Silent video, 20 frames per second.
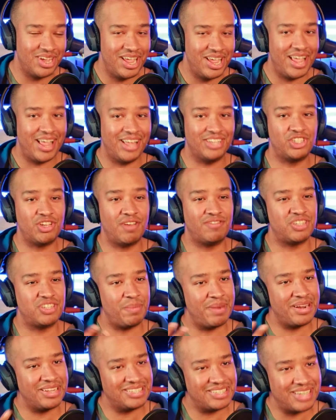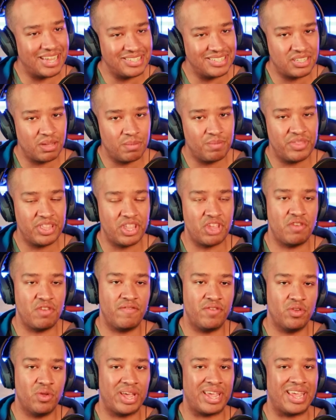and so if somebody says something that you feel
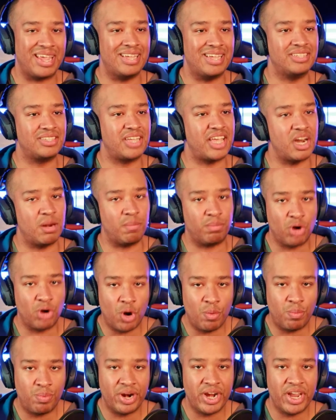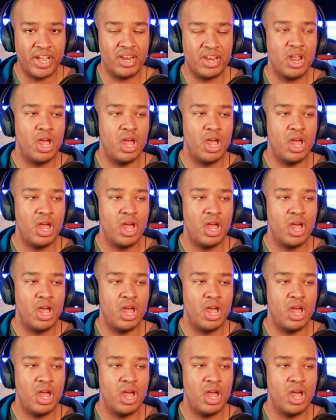like is inappropriate